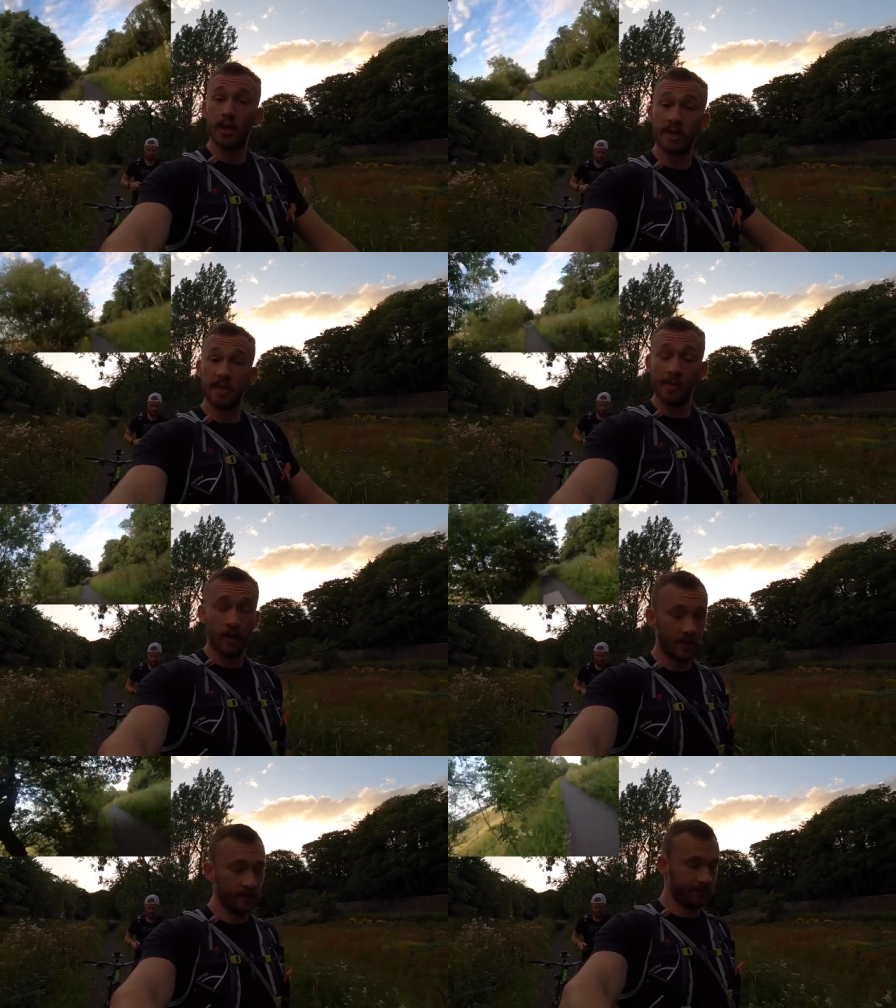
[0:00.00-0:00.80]
with the
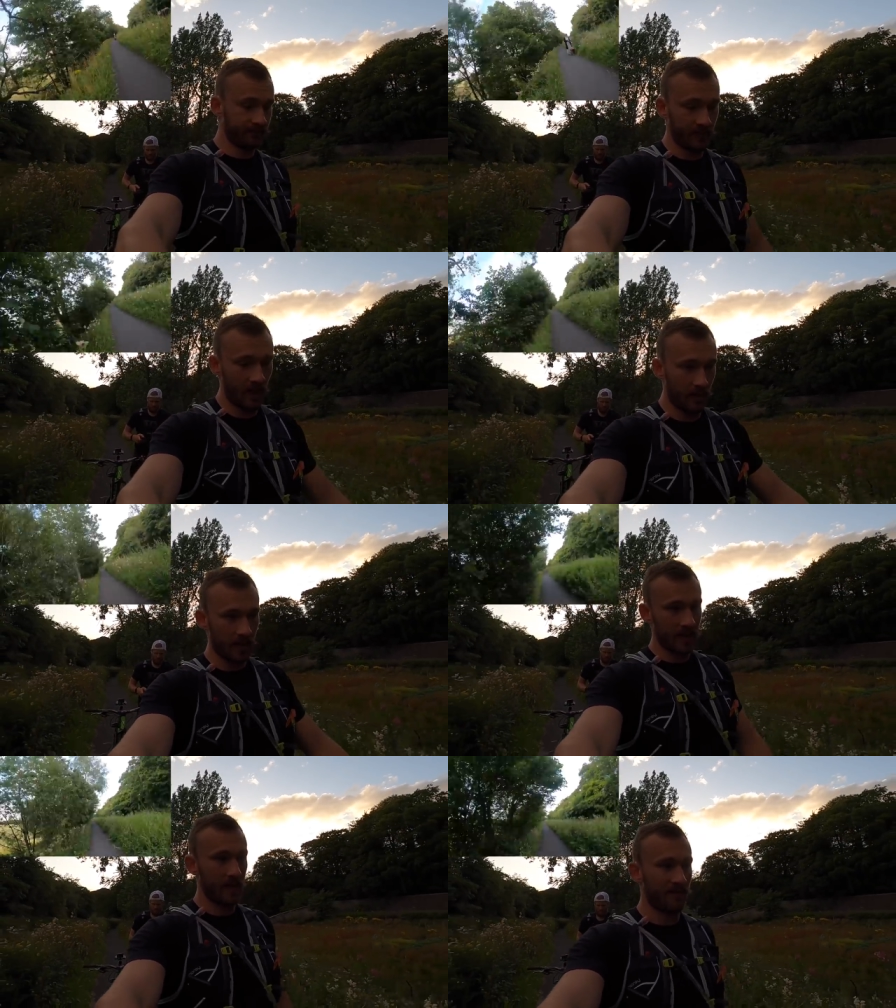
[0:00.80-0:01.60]
situation. I'm
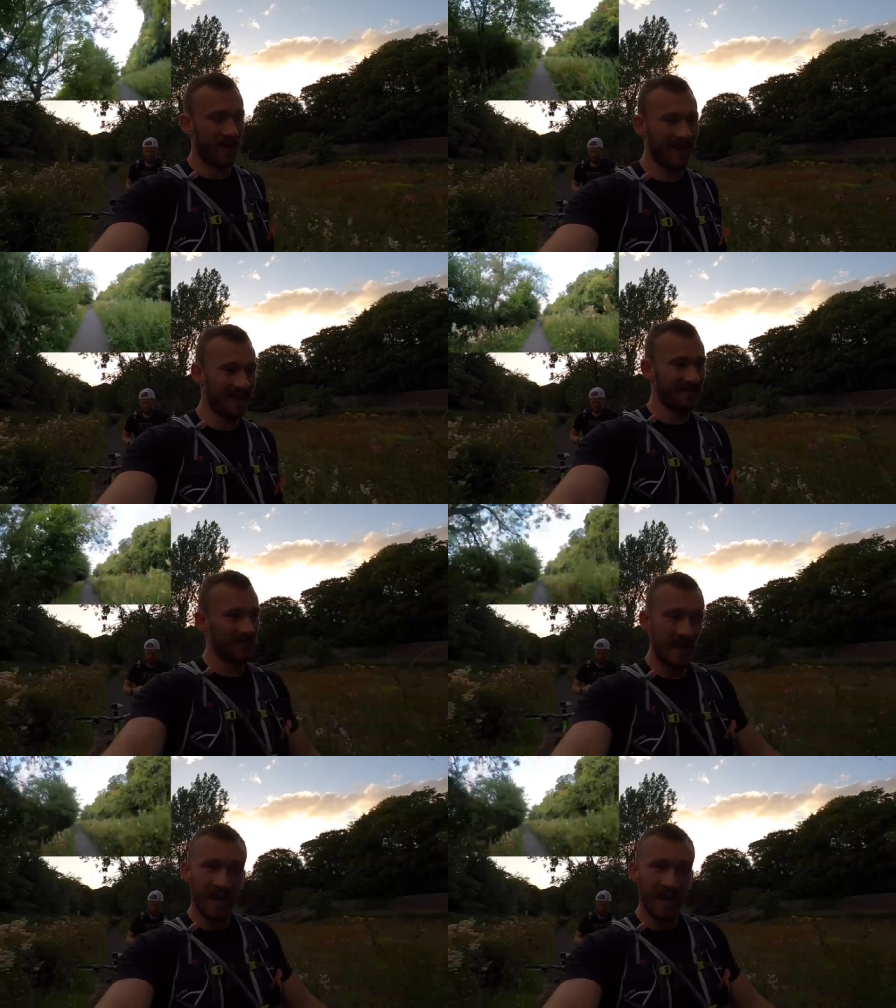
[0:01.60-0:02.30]
going to keep fighting.